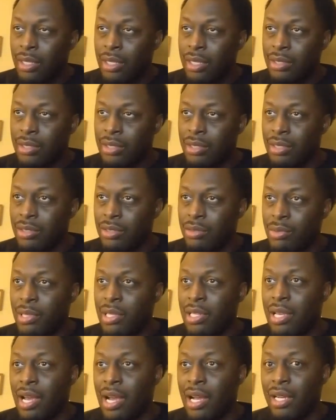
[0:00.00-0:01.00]
it's
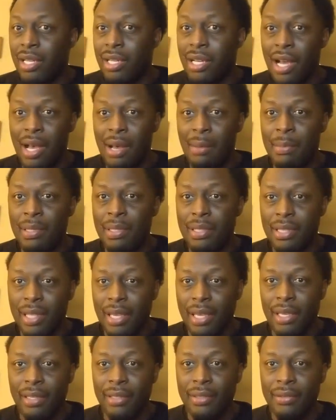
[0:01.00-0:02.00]
really a common
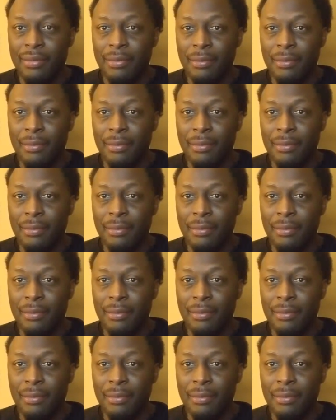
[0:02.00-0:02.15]
thing.